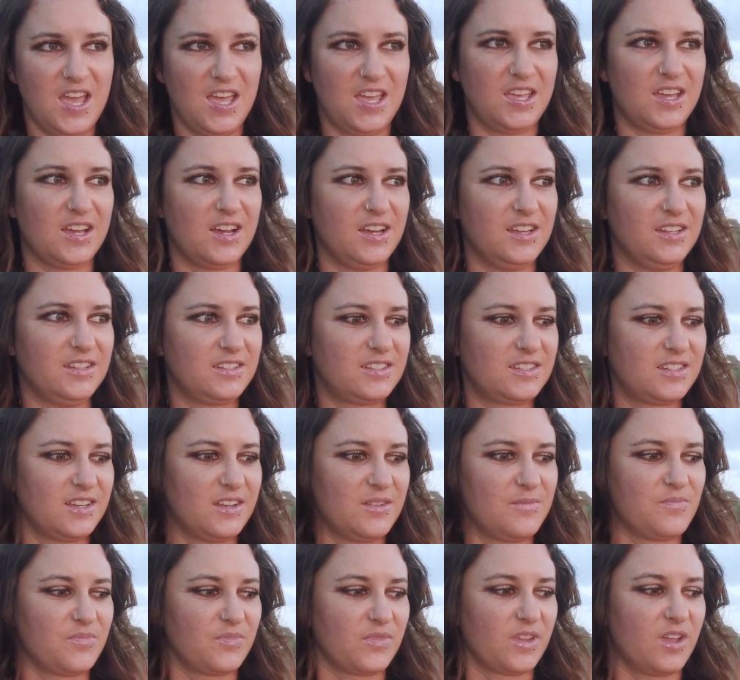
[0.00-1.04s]
And
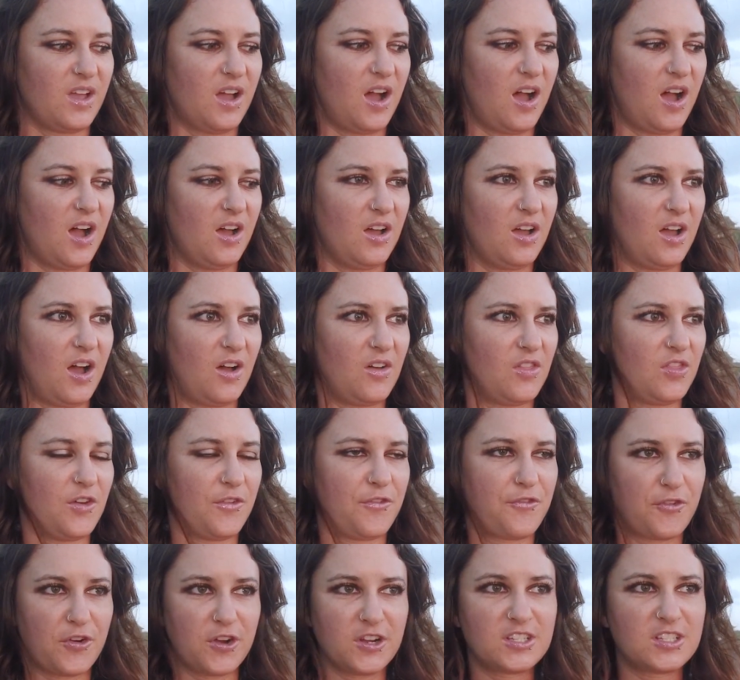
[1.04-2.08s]
the
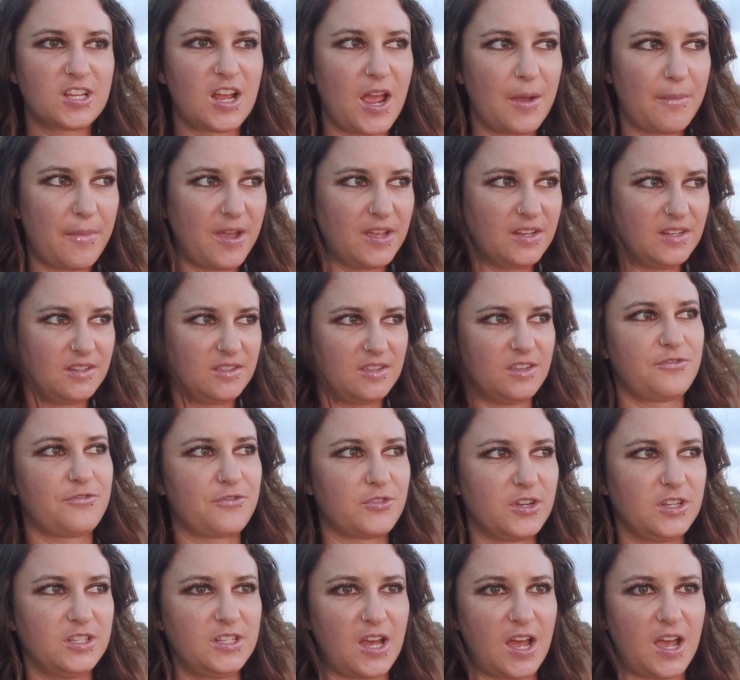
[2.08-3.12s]
first time I did the
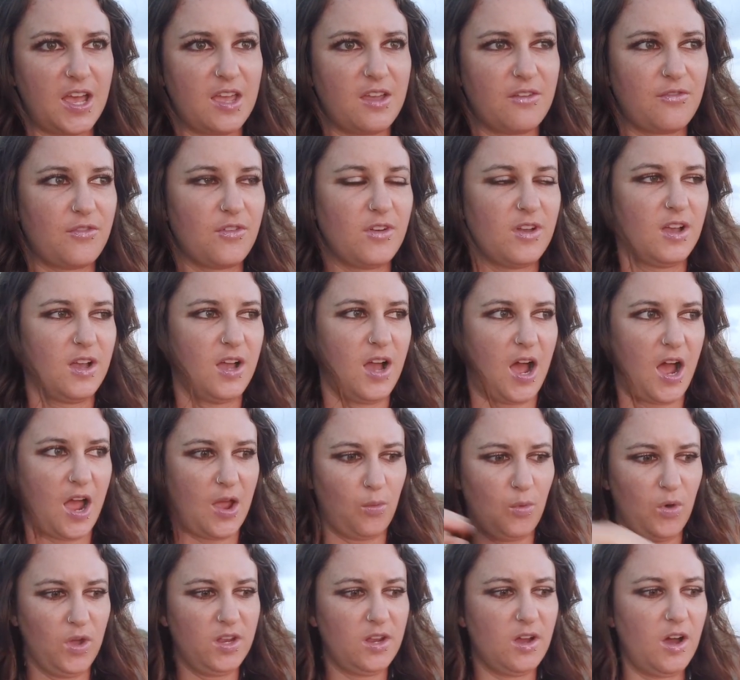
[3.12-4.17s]
free dive, I
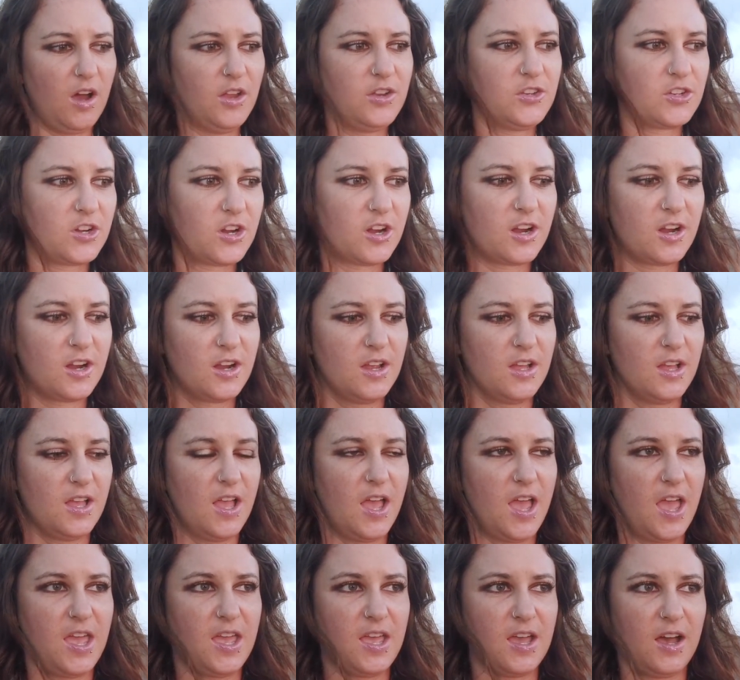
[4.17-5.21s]
went under,
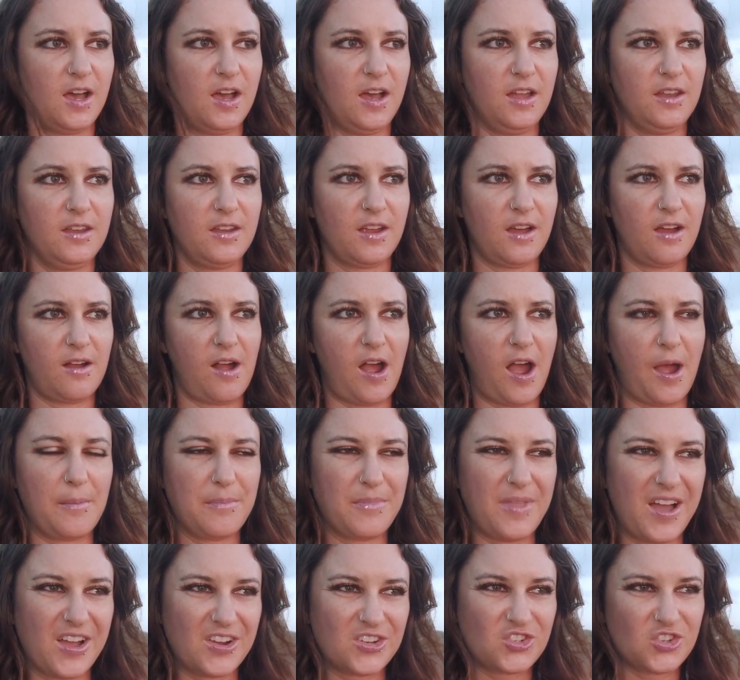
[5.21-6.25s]
and I'm
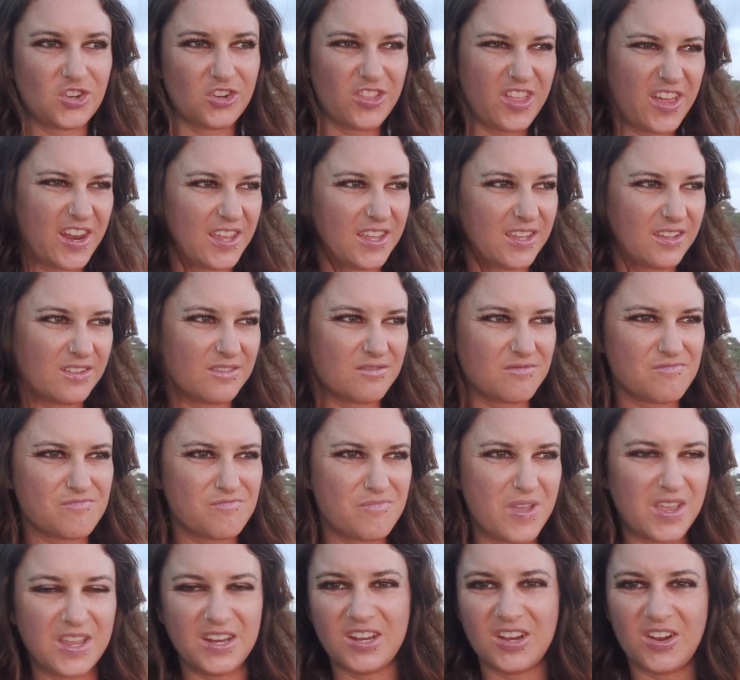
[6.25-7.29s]
not sure that I
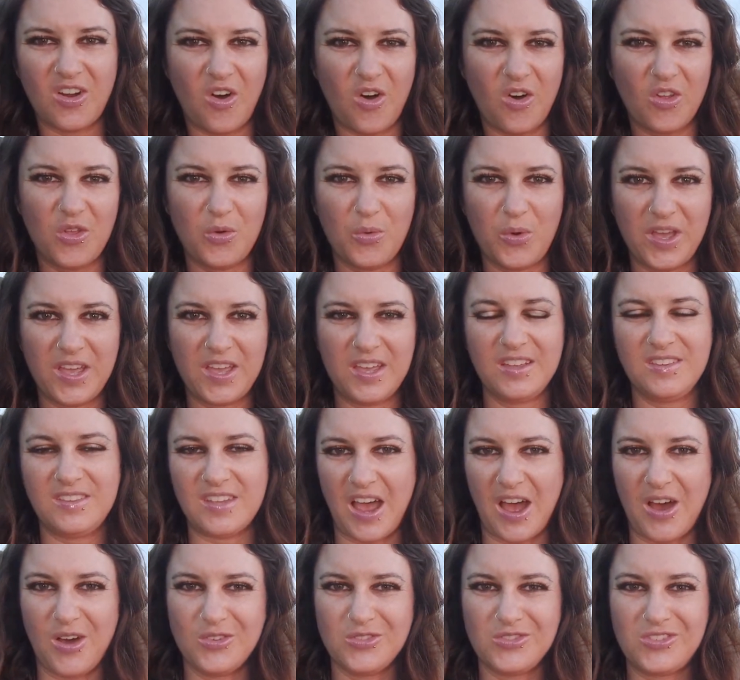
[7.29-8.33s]
made it all the way
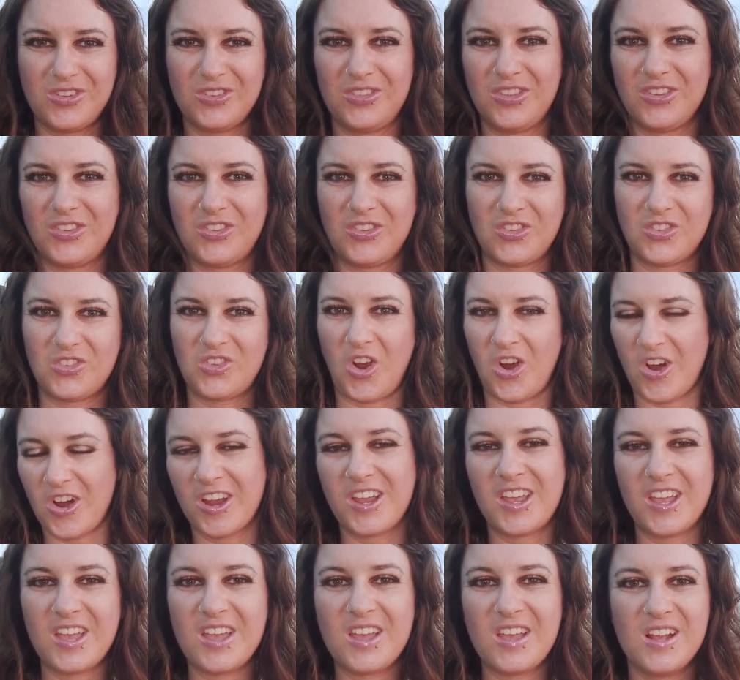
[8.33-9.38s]
down to the
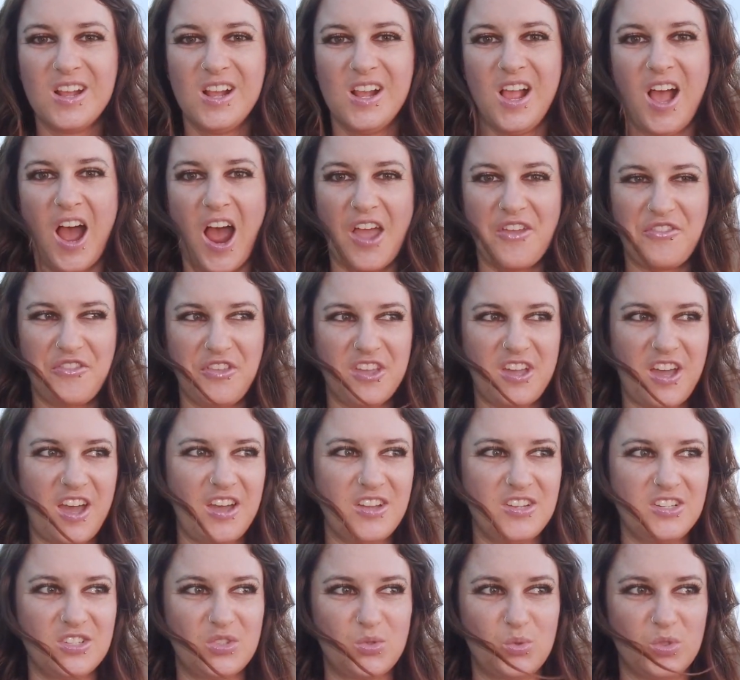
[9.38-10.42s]
target. I think
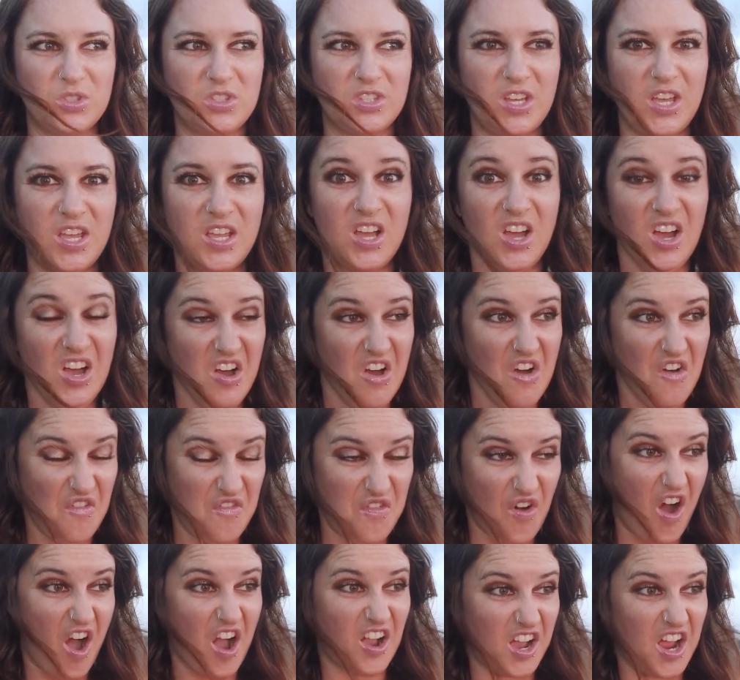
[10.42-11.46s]
I just was like,
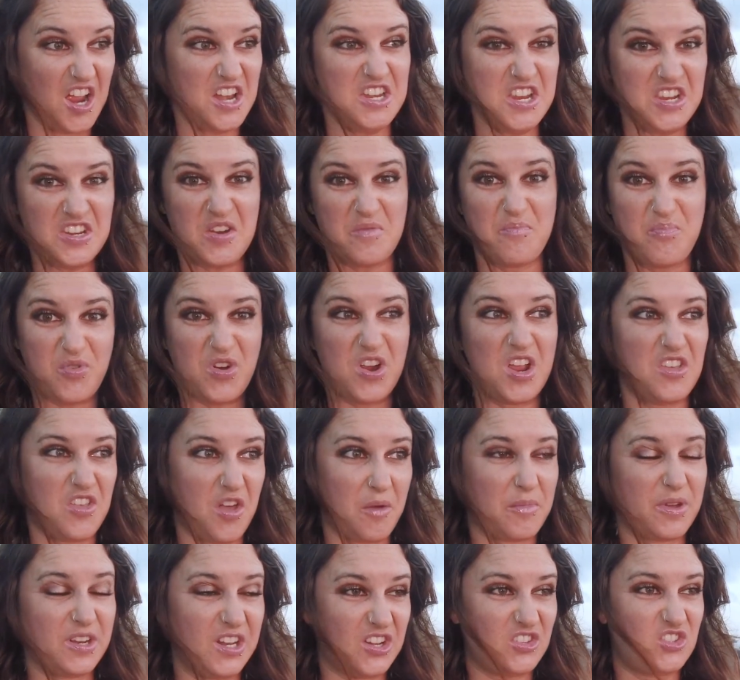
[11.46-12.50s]
fuck, I need to breathe.
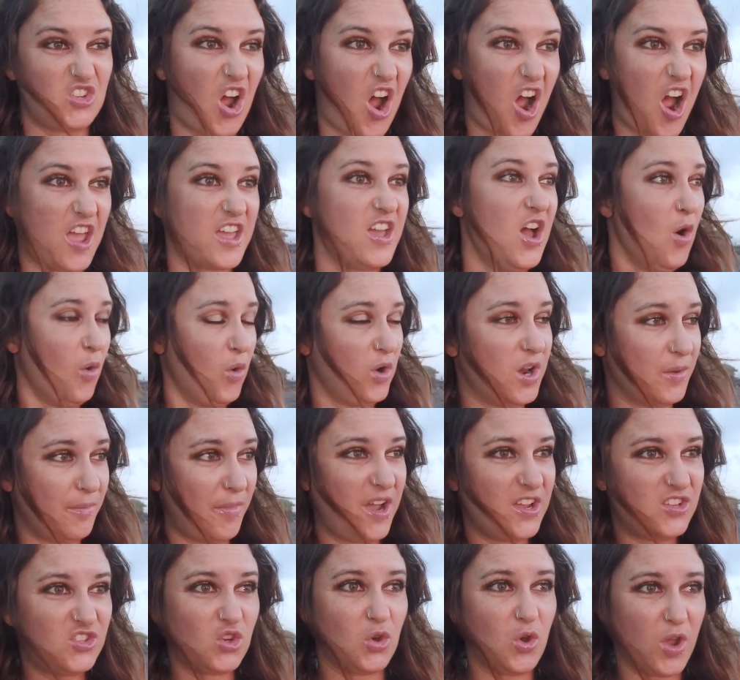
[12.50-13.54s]
I'm going to die. What am
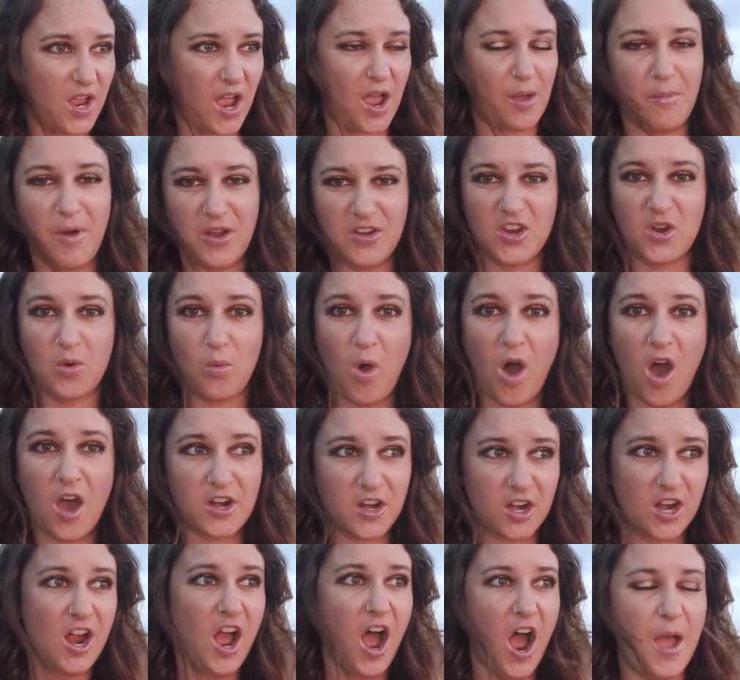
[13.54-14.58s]
I doing? I'm
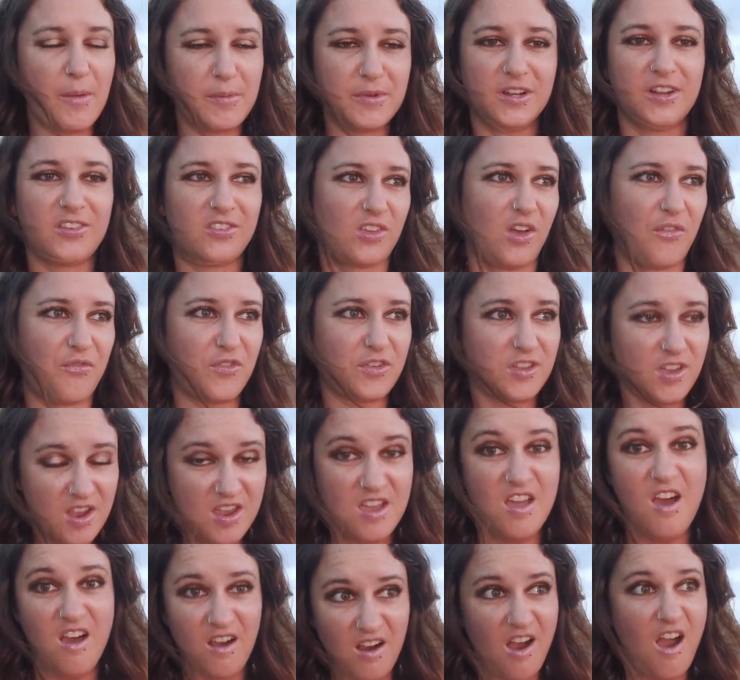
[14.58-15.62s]
underwater. I'm going to
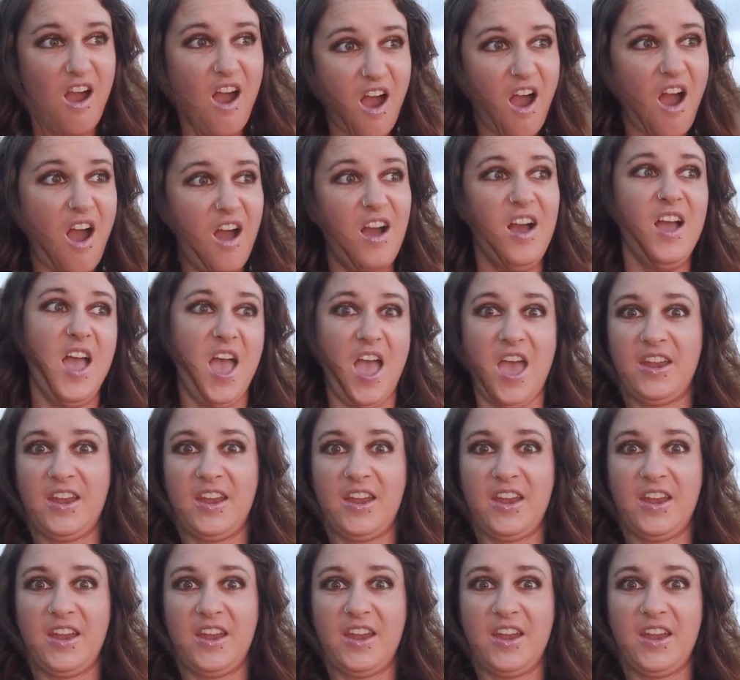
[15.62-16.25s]
suffocate. Ah!